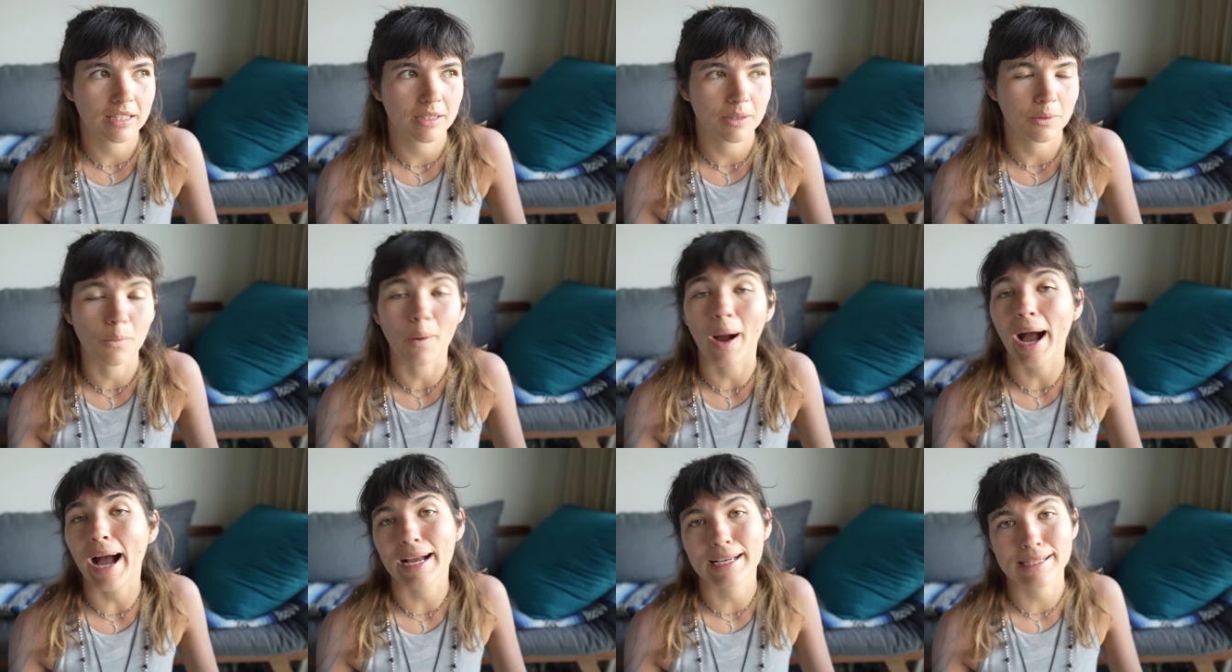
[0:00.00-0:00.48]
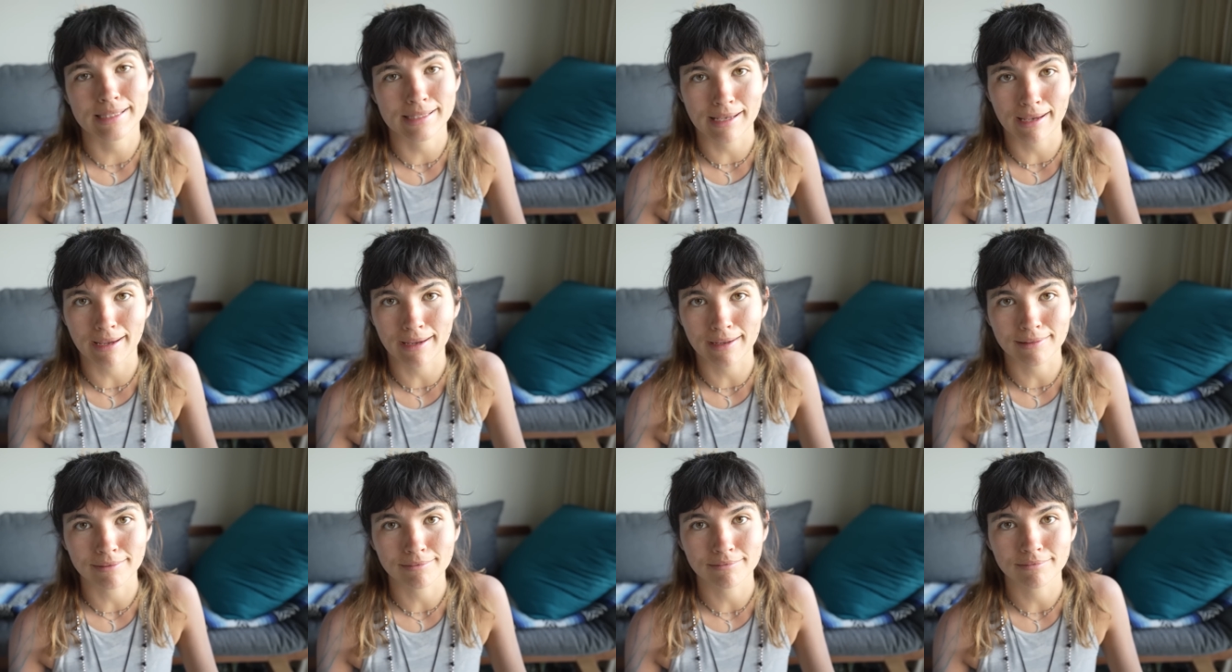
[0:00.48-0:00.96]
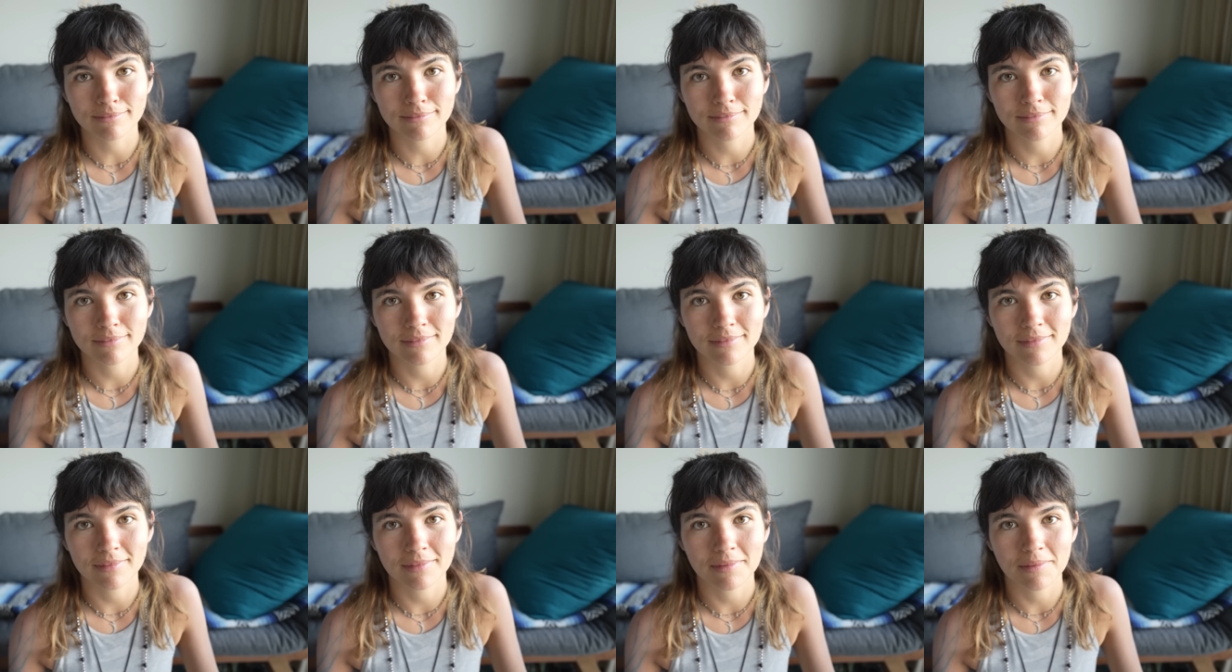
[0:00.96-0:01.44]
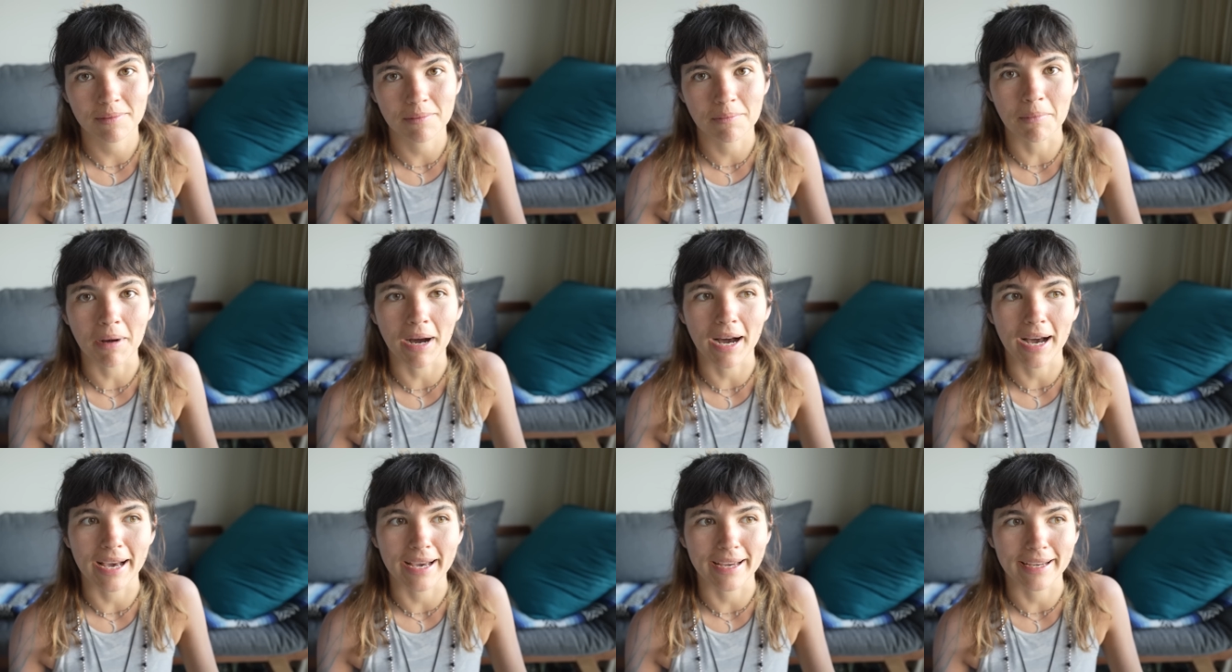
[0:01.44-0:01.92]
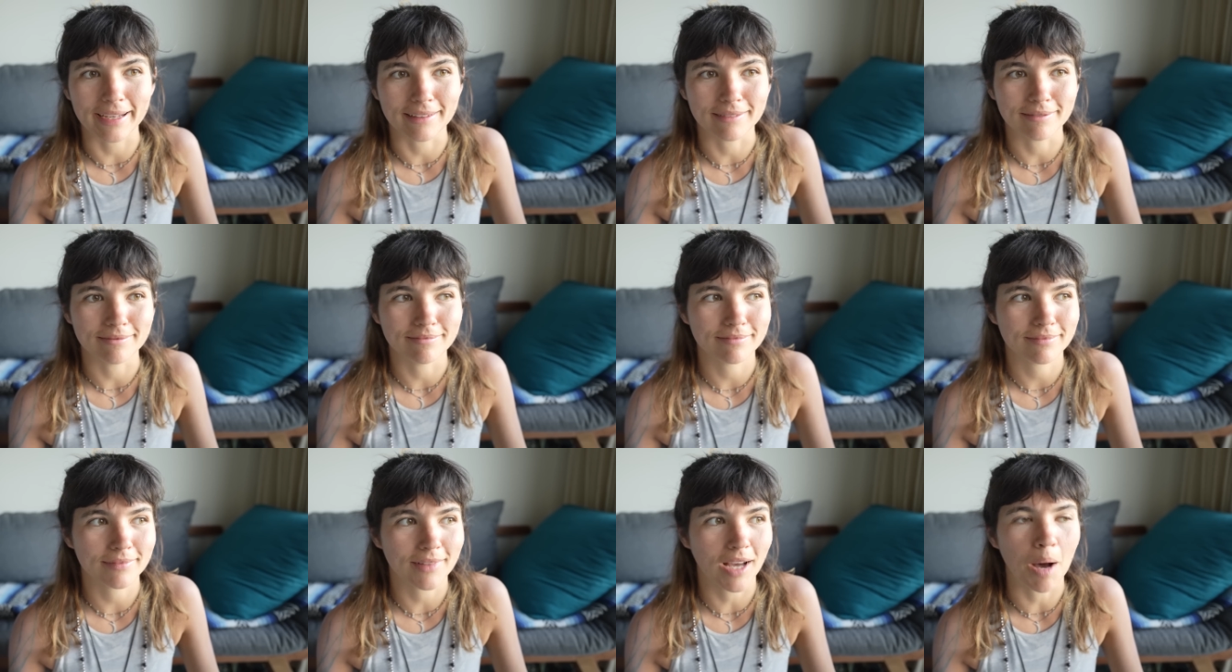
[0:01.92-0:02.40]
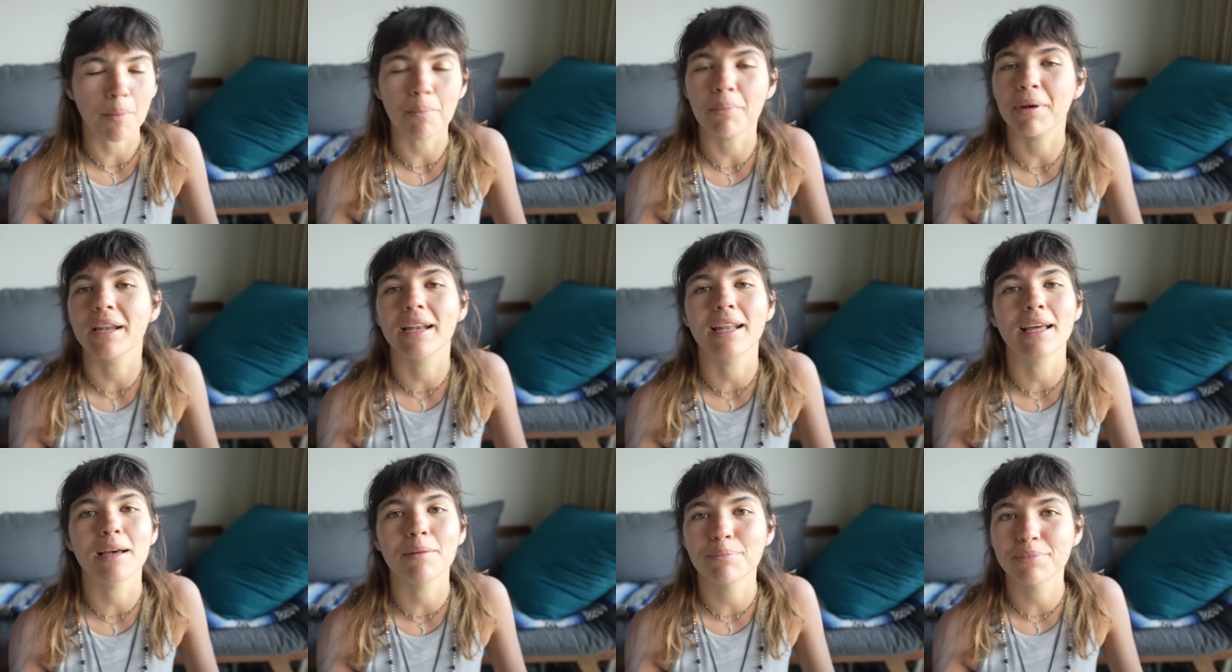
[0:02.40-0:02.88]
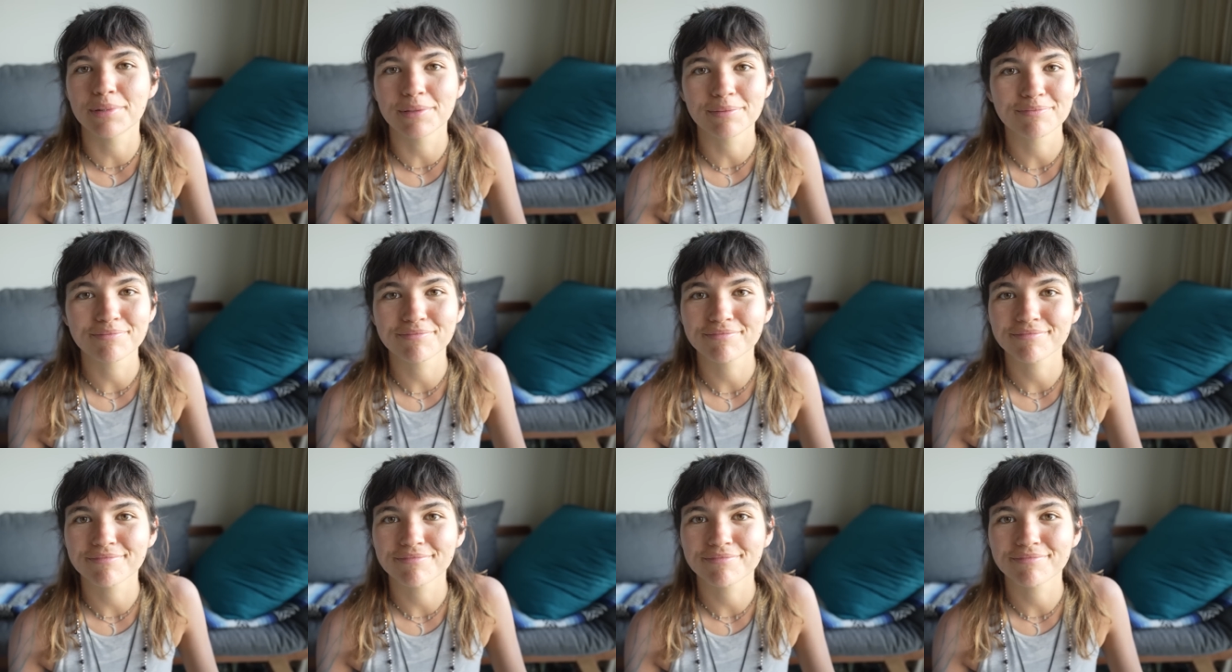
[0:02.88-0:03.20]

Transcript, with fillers: waxing my upper lip.